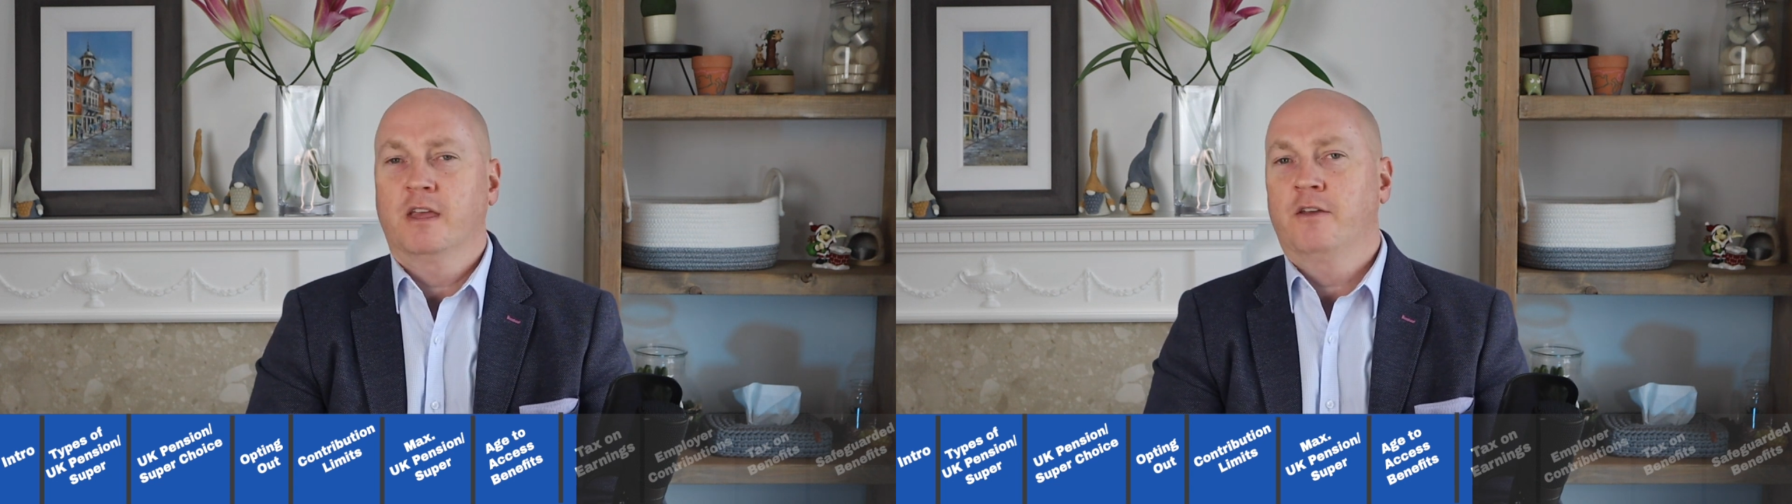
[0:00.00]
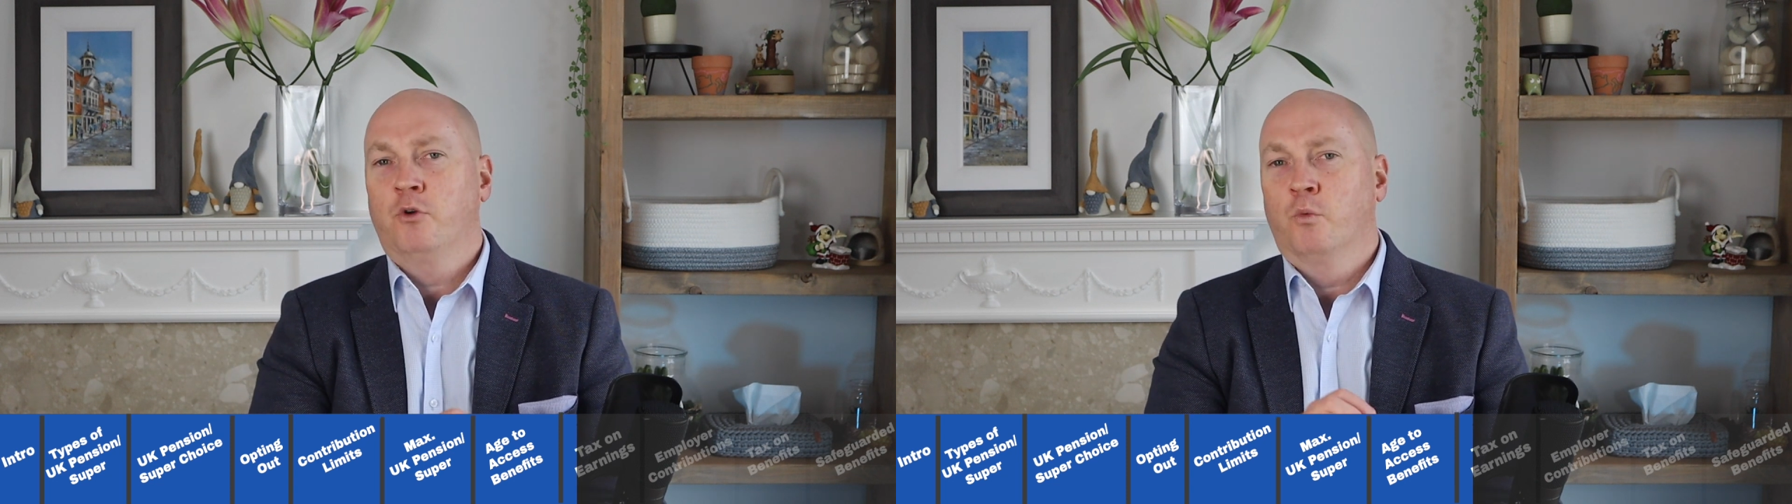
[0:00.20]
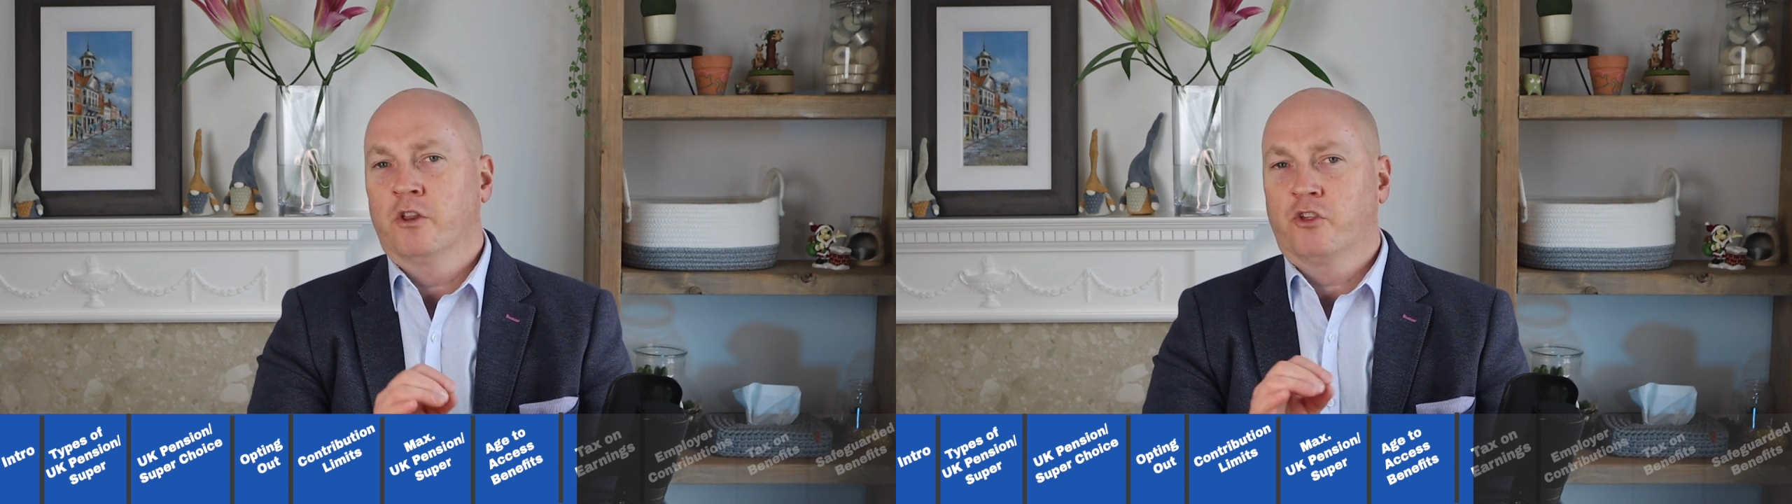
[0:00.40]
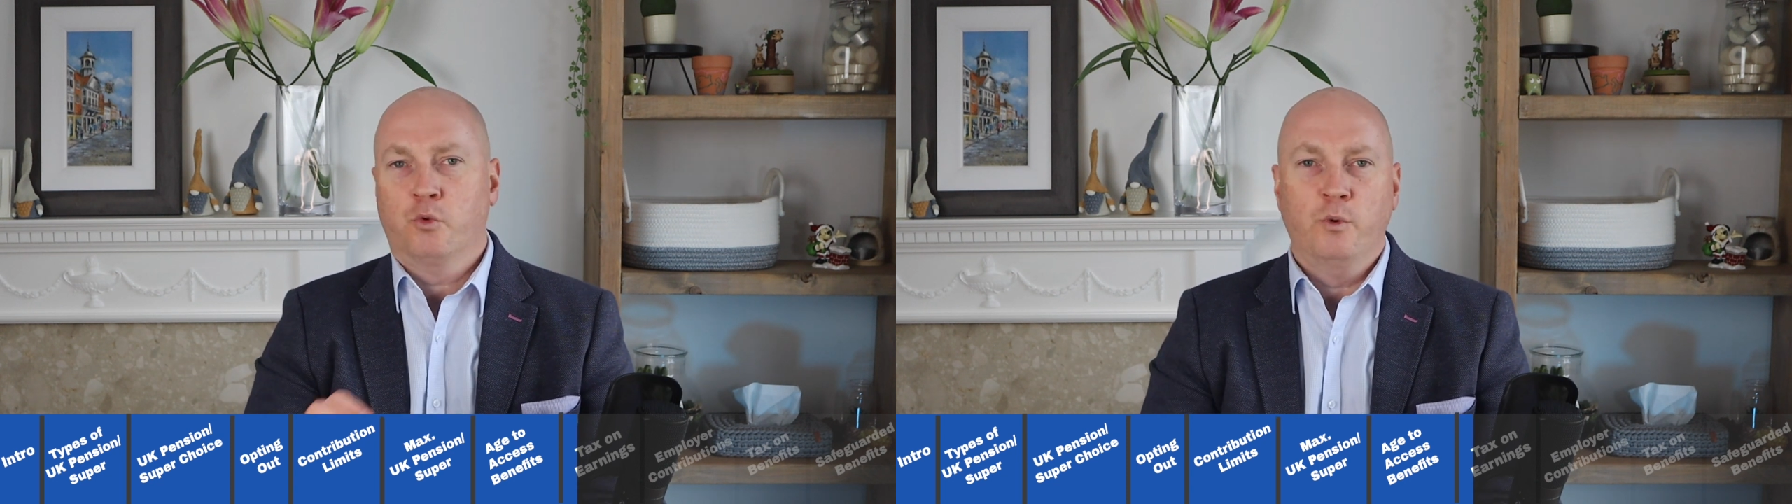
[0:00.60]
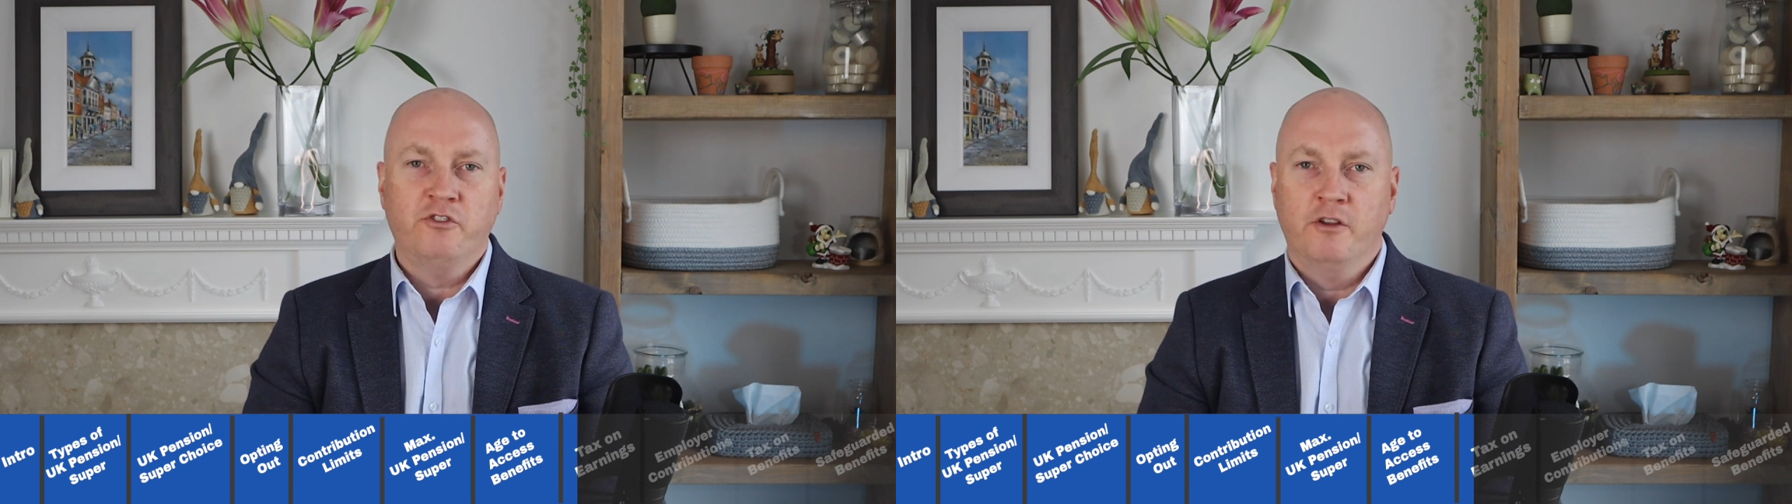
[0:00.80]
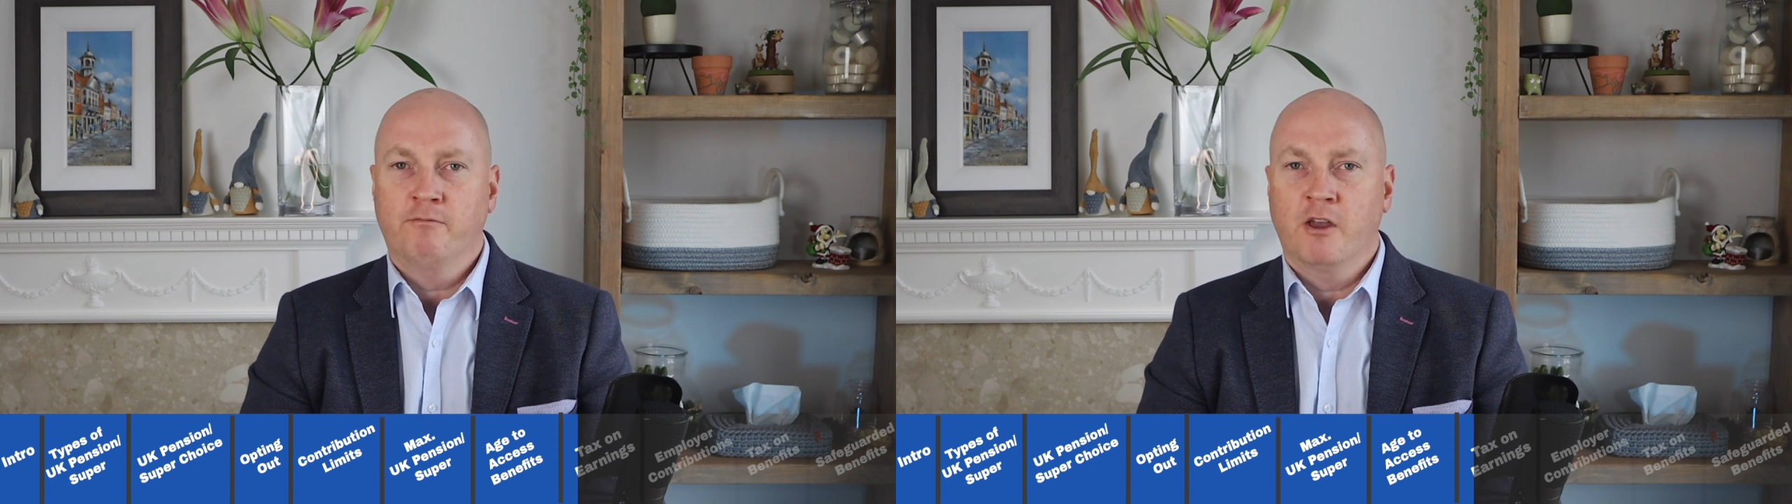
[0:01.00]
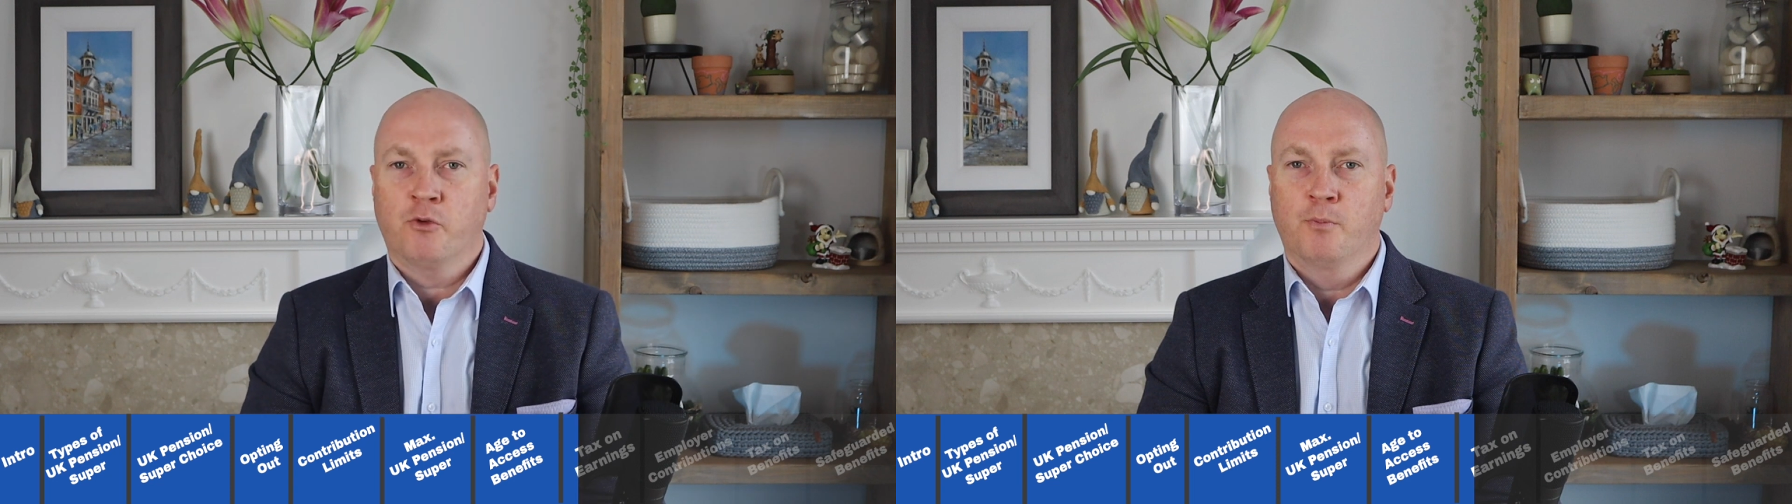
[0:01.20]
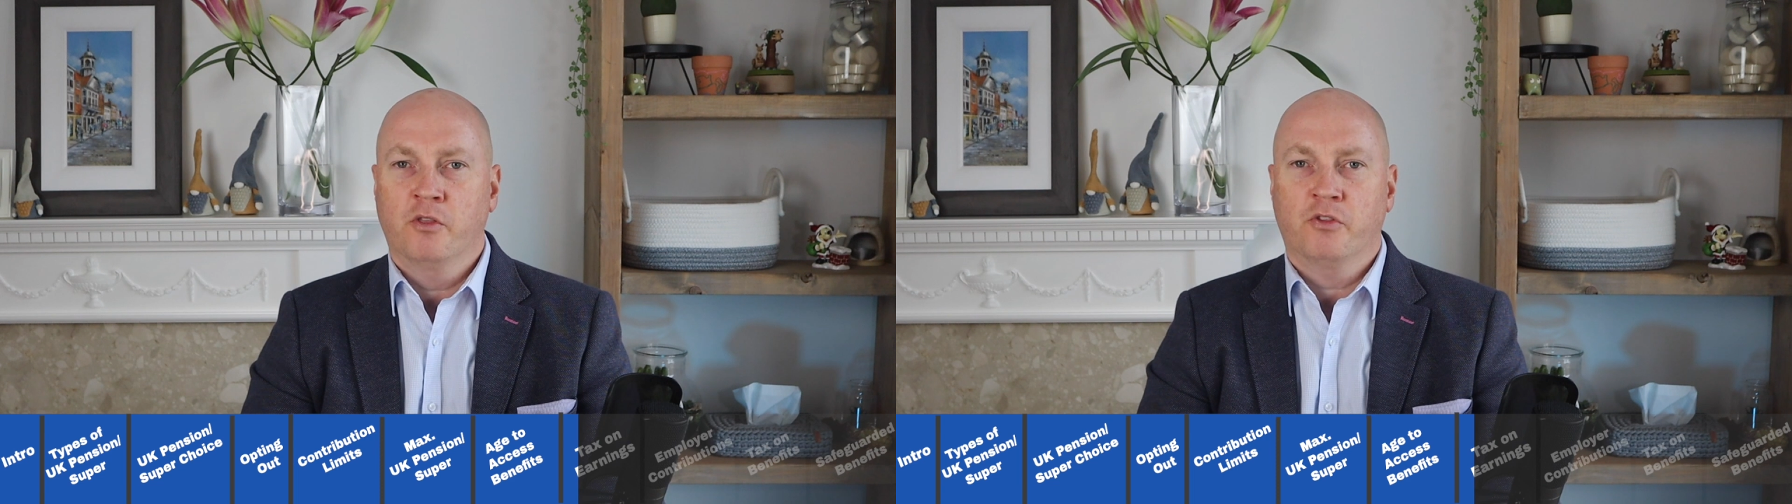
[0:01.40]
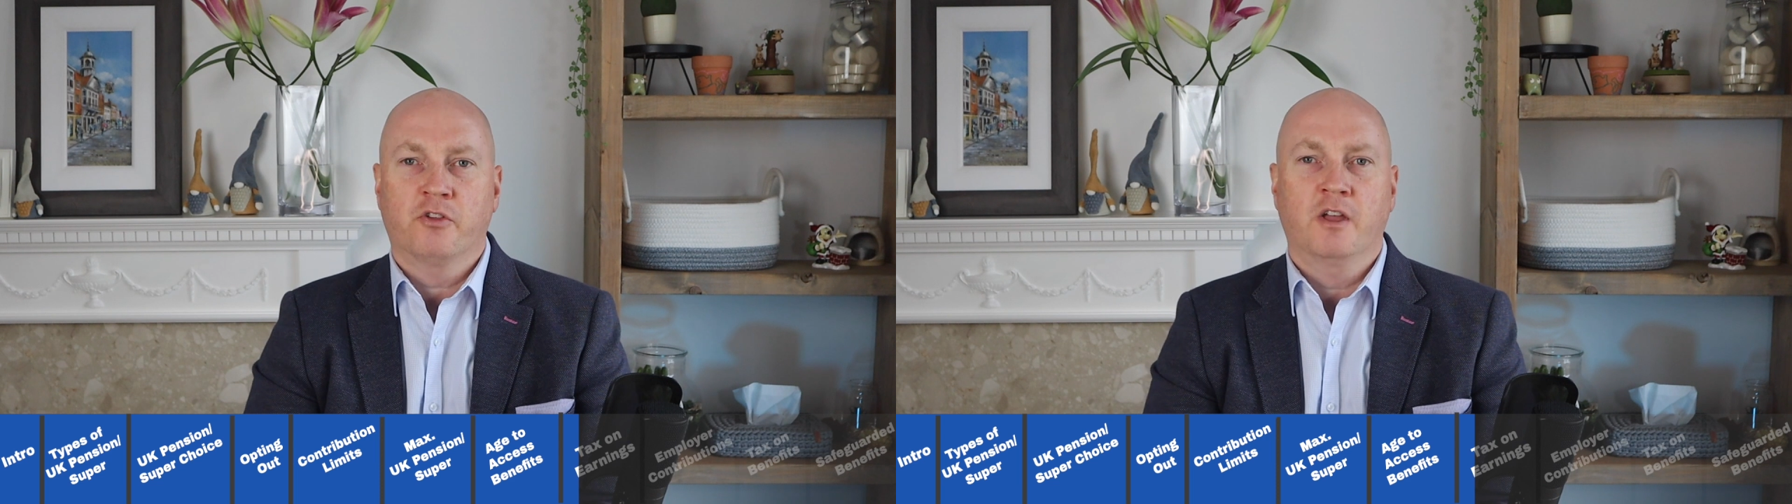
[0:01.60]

if you want to switch investments,